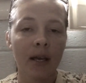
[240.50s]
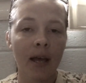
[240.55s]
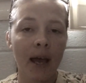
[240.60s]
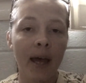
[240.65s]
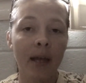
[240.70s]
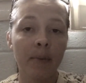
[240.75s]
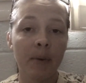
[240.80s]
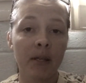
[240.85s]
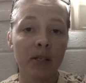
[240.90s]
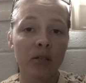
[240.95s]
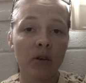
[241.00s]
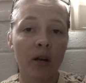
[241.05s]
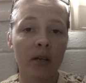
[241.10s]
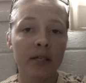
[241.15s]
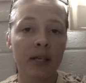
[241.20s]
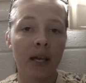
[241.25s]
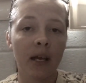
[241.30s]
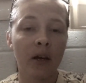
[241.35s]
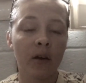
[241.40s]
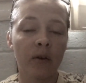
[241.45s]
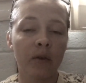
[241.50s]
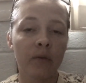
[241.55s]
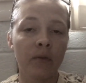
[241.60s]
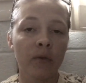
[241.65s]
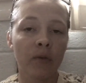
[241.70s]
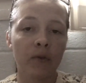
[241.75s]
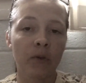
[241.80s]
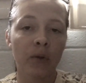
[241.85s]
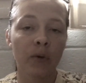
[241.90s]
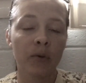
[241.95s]
had been to our town
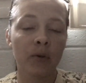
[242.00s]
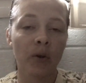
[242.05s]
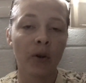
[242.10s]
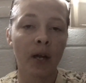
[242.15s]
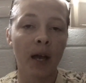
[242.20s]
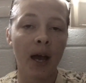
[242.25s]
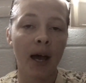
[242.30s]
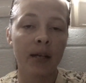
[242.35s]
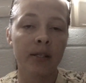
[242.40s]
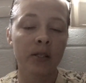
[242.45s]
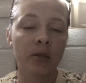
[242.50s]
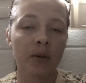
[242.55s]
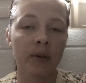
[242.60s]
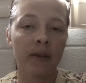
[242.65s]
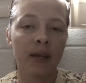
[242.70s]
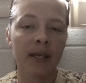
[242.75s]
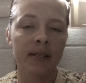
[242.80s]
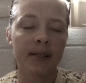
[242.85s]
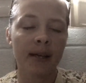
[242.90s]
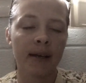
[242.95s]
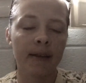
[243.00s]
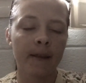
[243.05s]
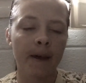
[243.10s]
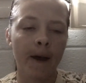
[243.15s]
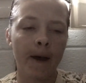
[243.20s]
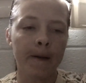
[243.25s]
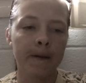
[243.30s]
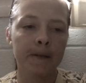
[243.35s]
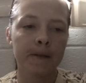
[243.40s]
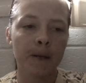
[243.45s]
during high school and things like
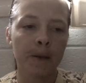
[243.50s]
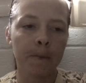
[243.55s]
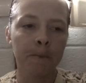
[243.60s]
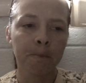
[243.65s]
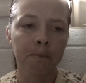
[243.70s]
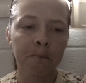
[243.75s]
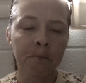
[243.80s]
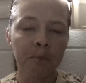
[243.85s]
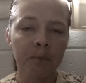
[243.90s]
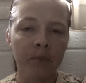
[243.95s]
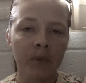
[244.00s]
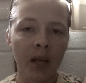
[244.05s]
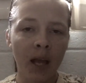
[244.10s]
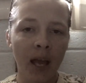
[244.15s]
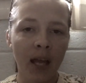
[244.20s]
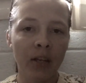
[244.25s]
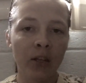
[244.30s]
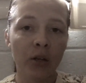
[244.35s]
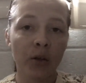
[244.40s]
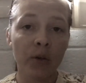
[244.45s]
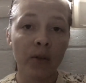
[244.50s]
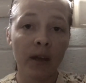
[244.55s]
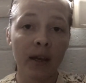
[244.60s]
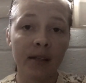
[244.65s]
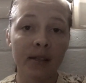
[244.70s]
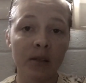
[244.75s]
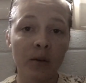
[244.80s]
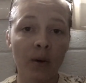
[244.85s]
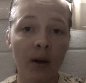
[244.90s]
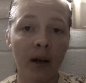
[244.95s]
that, so, and knew
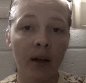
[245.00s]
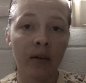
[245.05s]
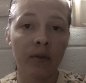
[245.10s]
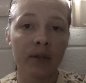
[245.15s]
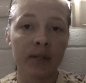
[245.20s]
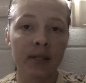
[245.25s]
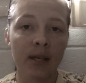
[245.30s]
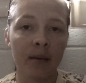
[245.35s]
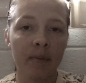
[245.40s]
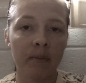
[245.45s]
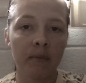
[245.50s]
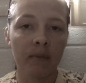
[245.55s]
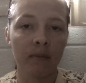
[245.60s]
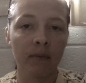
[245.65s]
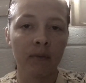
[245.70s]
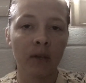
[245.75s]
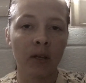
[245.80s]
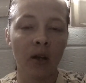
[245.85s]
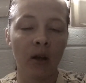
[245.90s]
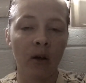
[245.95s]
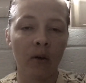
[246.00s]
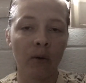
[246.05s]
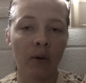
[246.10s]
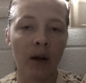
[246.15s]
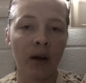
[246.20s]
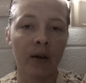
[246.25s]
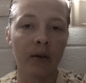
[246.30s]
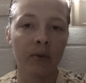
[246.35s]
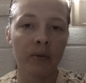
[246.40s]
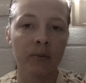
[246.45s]
things around the same,
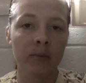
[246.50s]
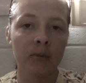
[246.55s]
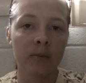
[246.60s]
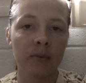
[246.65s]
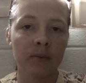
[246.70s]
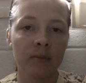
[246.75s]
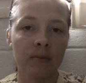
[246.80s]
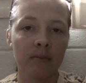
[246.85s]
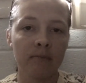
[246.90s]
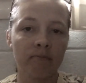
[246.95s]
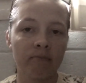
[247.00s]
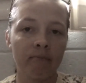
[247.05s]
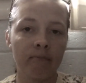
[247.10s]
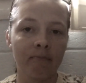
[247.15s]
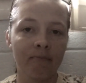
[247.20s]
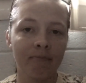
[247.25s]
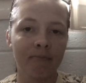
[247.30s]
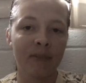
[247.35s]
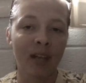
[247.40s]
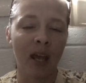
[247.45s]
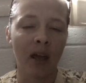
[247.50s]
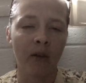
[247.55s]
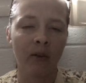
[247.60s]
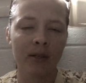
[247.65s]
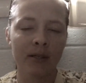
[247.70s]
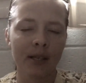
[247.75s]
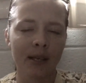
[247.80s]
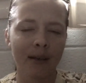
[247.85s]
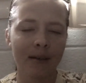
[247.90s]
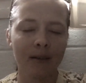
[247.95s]
around town.
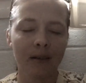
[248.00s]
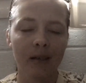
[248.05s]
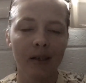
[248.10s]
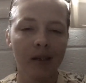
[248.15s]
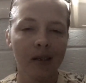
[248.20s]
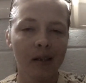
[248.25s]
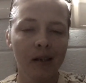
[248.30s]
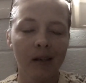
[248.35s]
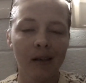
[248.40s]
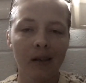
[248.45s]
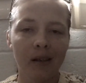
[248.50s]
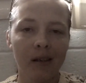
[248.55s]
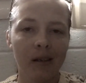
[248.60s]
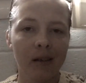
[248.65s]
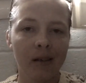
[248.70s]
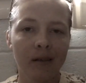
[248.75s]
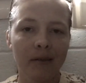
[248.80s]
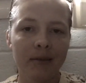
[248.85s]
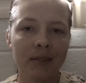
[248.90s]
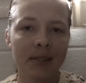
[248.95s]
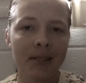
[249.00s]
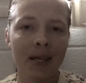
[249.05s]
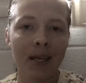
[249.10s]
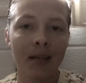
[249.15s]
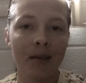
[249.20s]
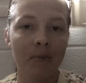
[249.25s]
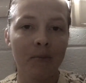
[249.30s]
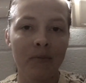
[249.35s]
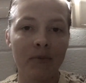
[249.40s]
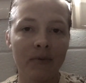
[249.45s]
It's like
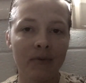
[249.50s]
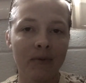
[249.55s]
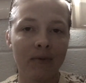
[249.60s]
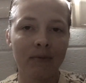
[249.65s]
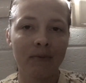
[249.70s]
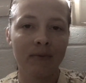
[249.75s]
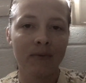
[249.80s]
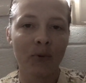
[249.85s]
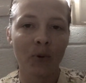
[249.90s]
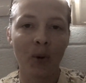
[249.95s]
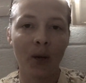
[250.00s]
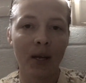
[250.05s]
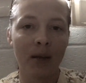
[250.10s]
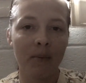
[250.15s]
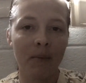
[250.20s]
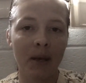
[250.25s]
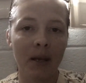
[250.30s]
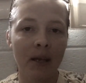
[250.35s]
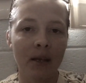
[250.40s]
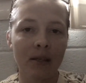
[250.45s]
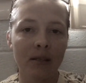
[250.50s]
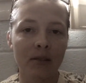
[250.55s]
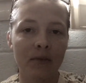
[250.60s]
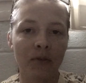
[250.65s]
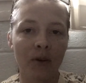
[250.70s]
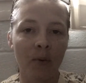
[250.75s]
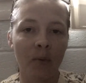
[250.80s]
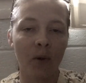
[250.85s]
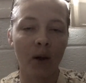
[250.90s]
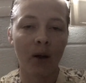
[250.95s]
10-20 minutes
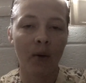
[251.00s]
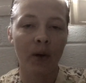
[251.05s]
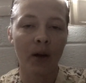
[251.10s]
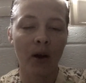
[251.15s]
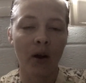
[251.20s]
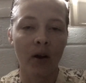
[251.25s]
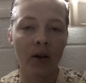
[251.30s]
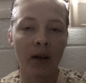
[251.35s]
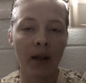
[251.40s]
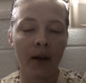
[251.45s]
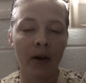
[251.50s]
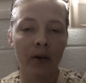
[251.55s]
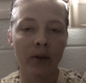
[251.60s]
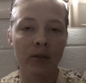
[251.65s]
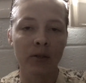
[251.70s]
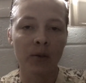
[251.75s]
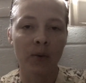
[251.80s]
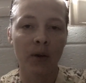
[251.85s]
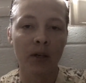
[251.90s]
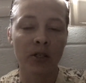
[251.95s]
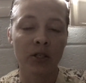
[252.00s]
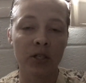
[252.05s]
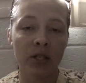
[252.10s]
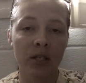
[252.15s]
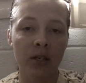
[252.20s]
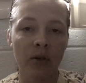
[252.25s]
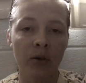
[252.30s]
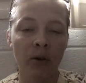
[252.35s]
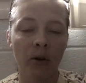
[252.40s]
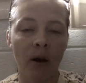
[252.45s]
from where we are now to where
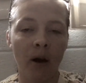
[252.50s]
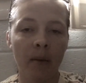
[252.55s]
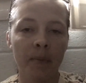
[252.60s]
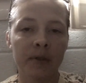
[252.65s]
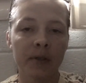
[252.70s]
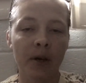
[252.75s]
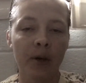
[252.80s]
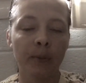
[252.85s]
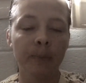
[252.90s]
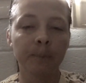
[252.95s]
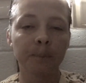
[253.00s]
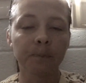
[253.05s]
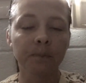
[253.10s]
she grew up. So